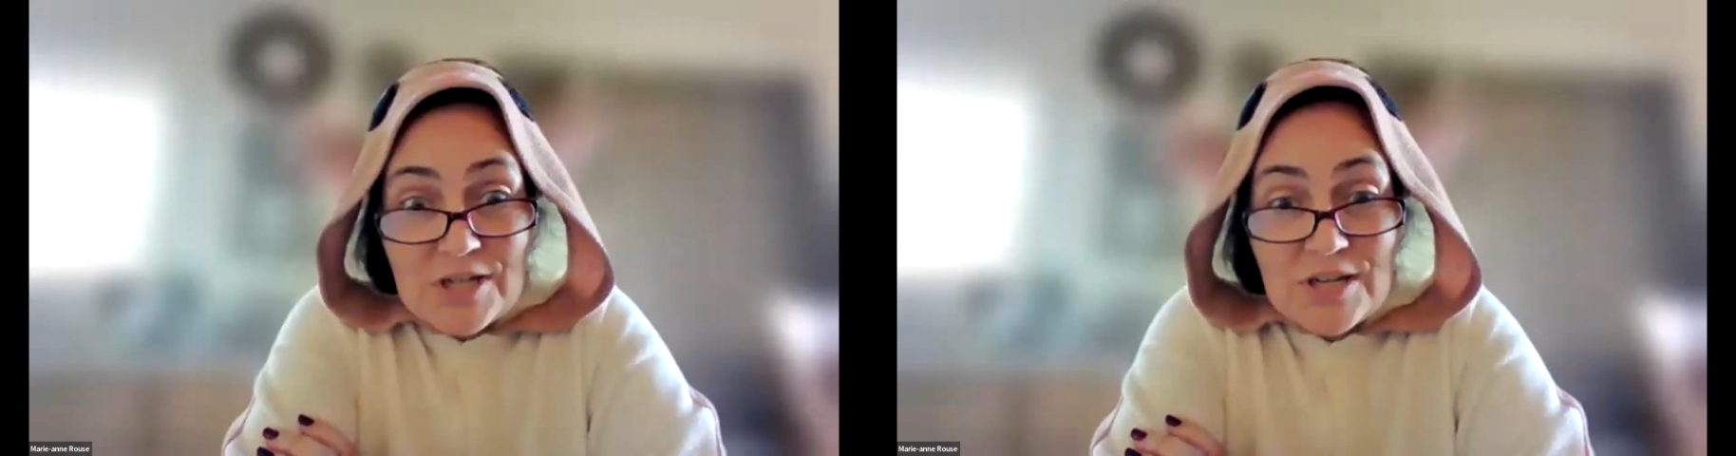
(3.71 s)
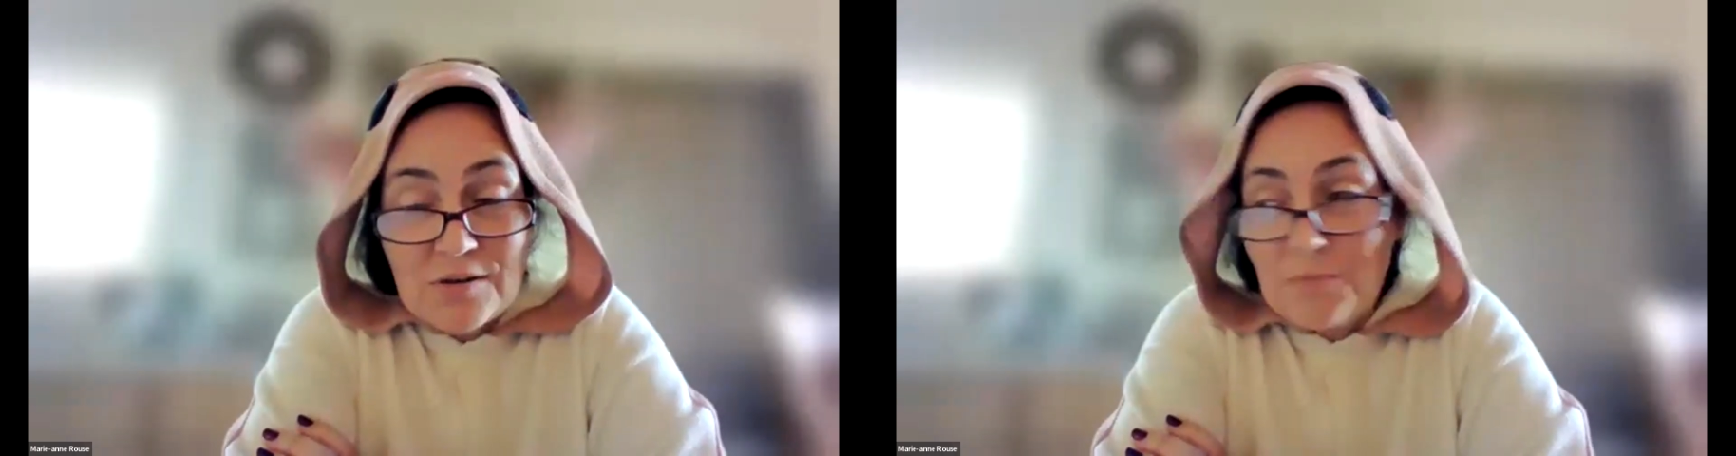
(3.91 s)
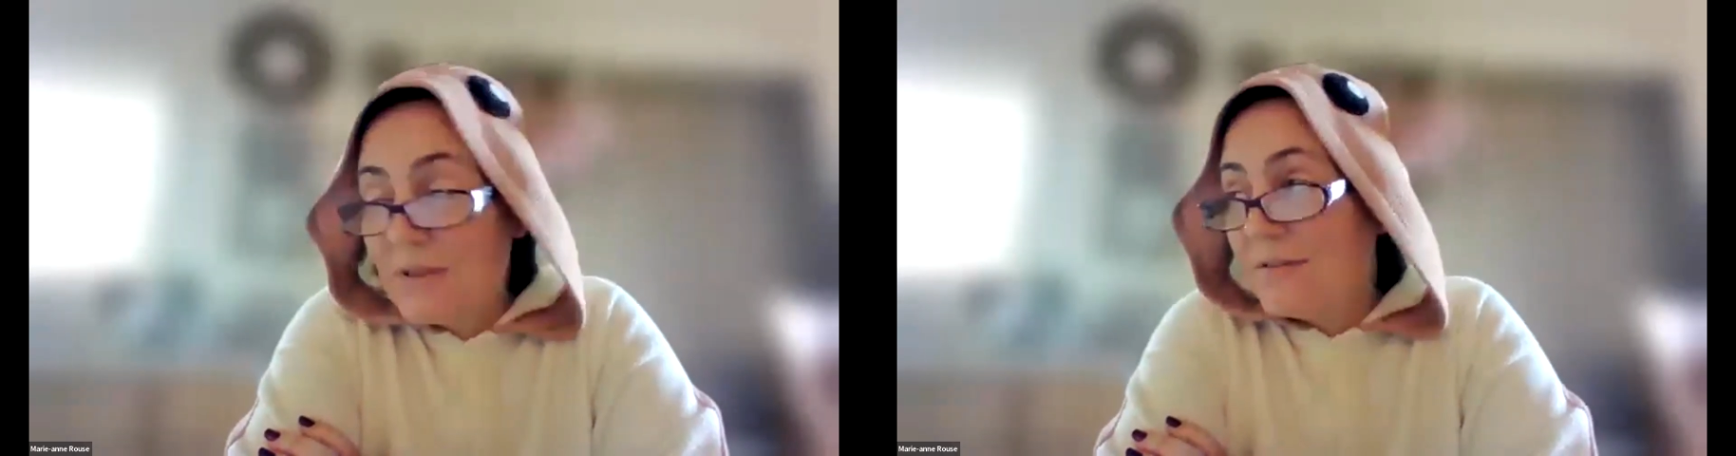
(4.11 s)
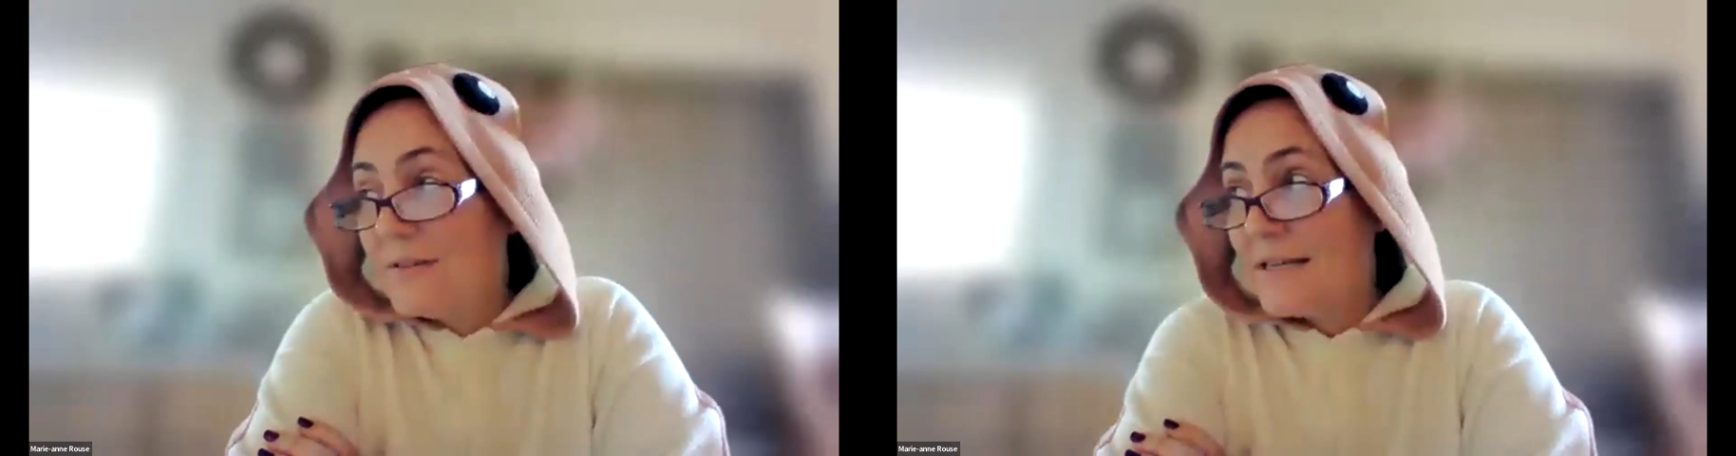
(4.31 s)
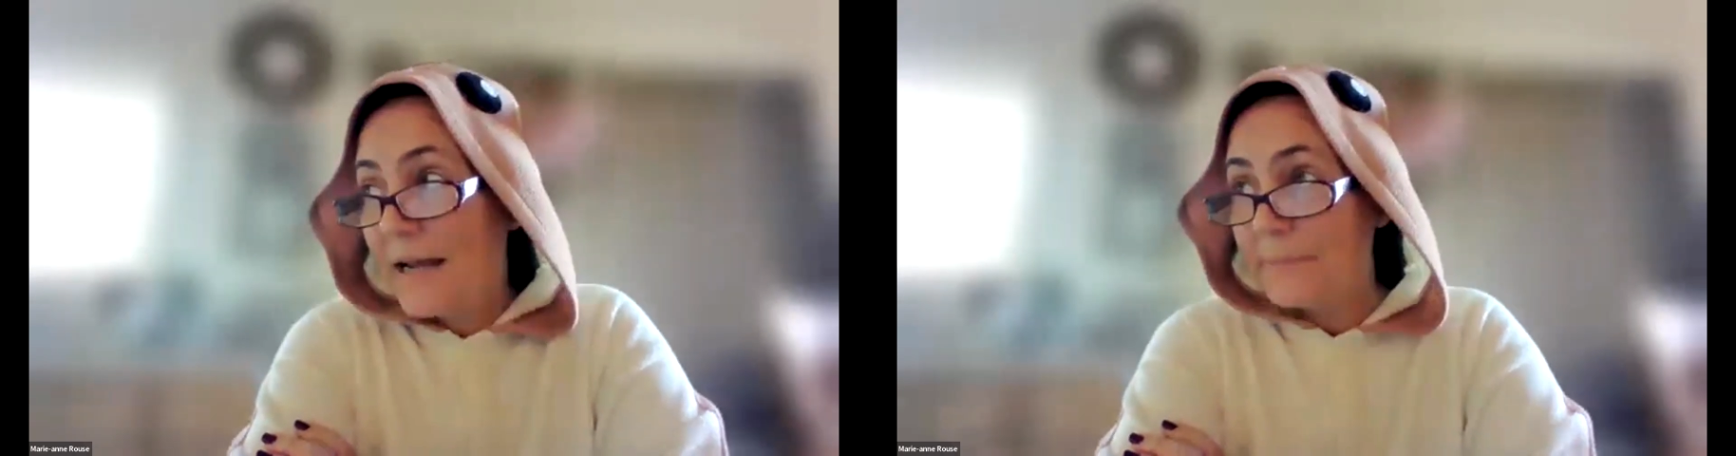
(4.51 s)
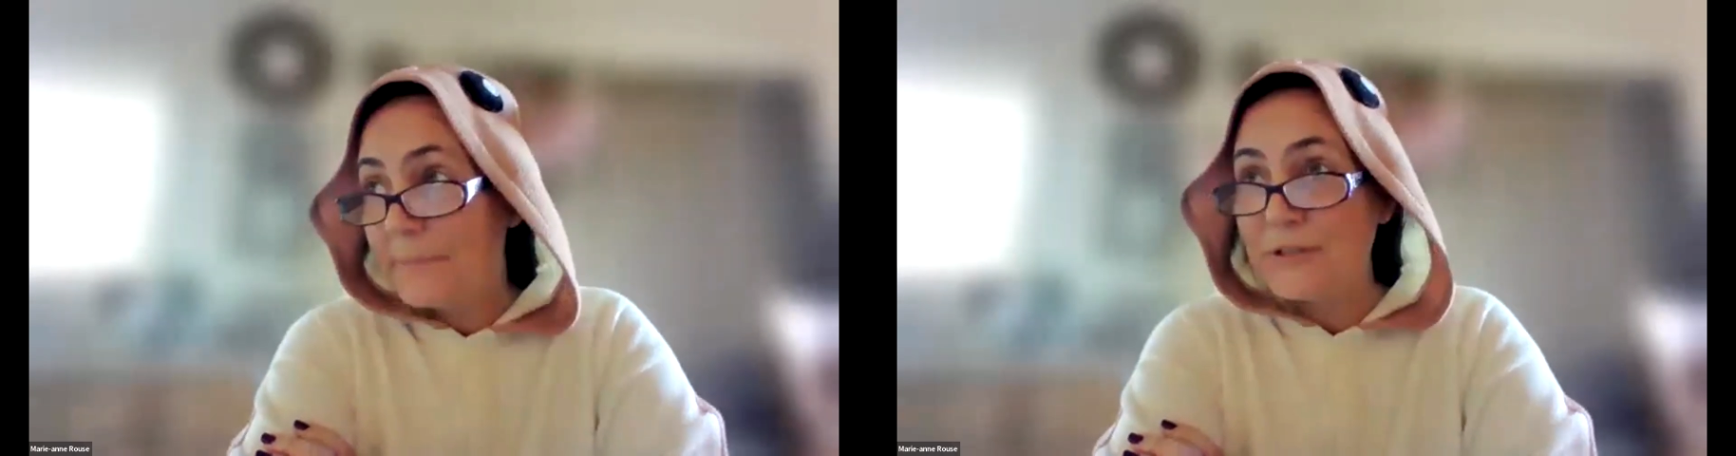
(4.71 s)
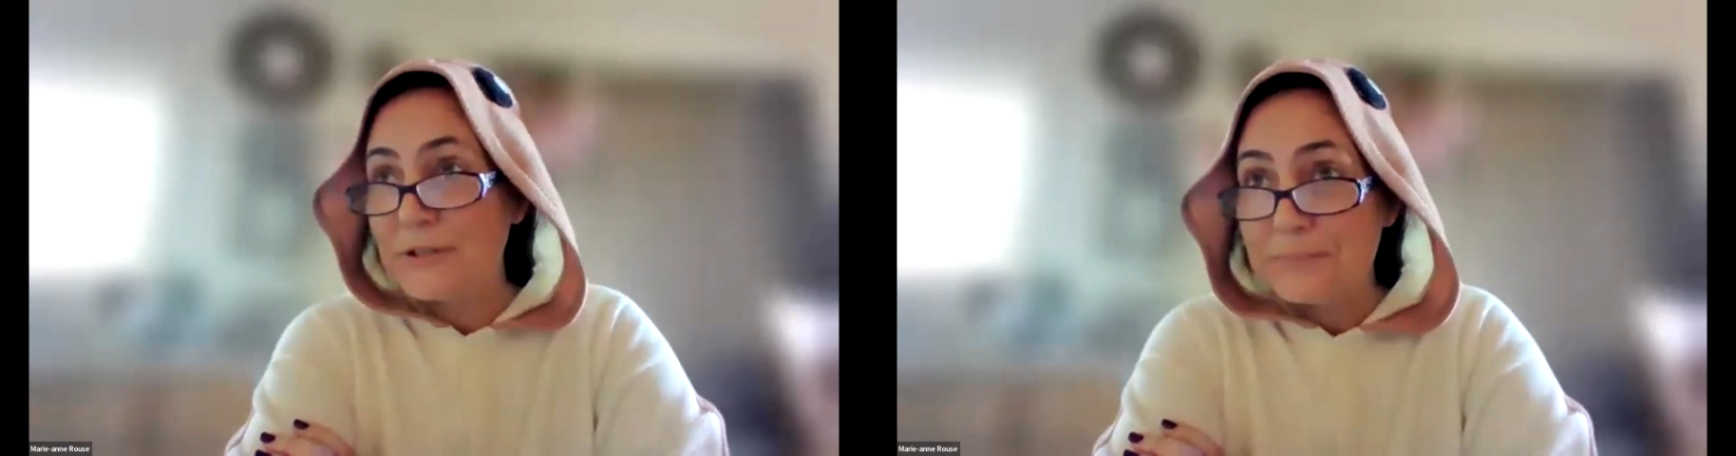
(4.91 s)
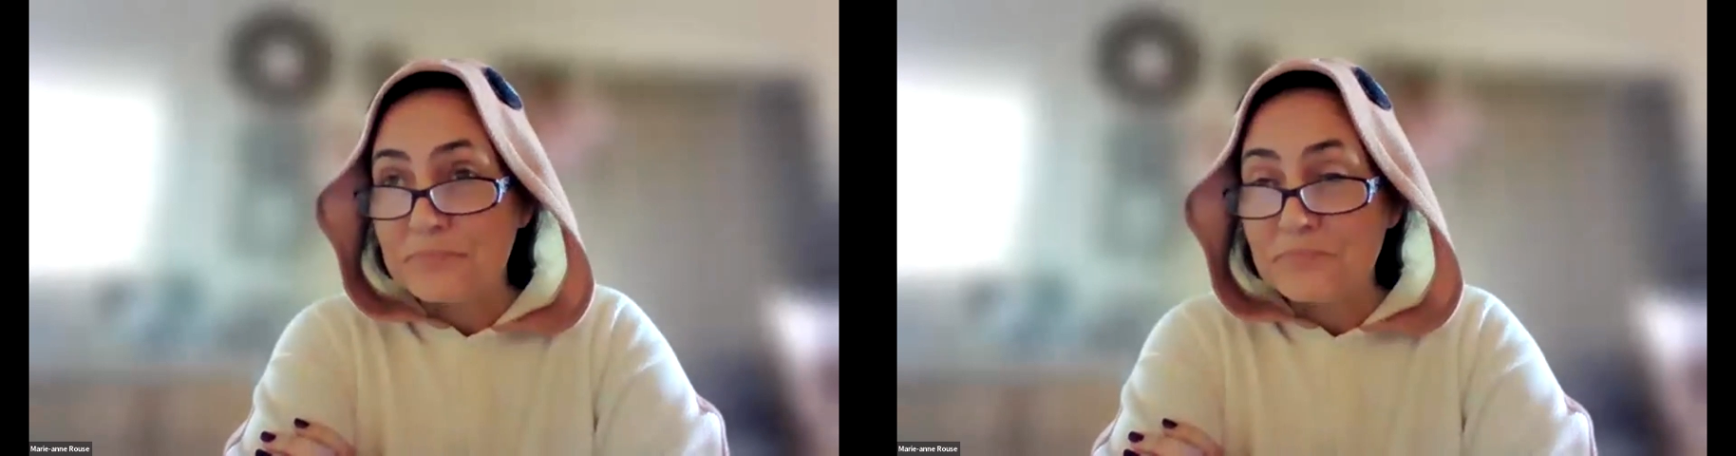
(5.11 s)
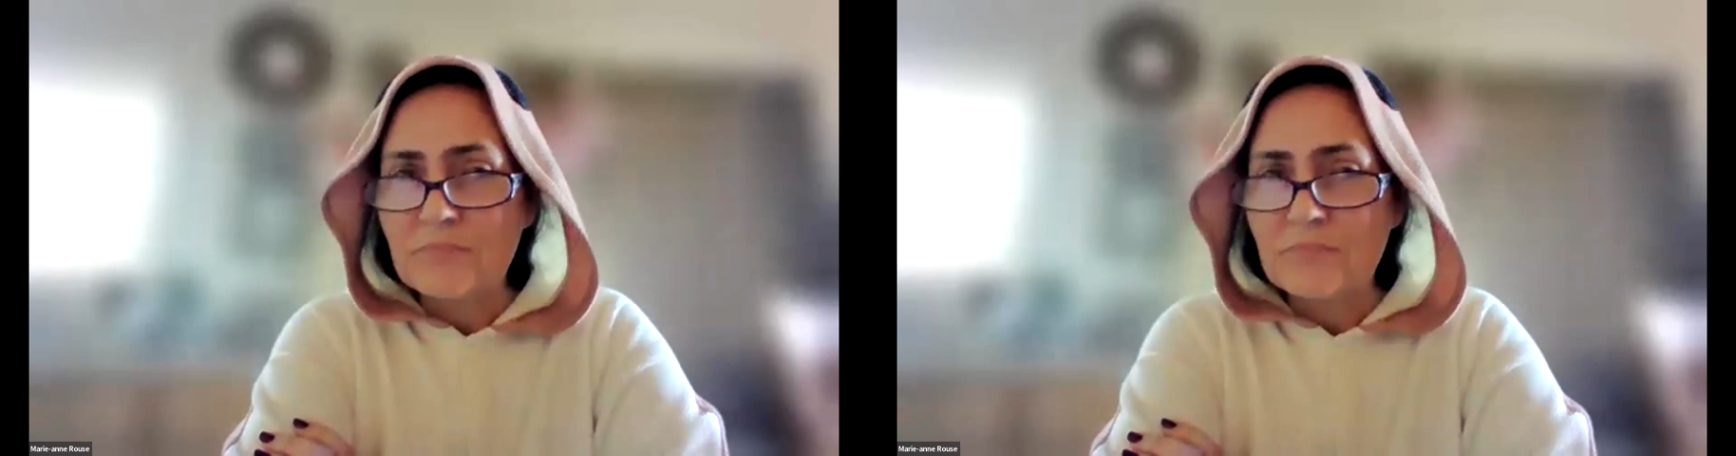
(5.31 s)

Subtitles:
to share with you today. So,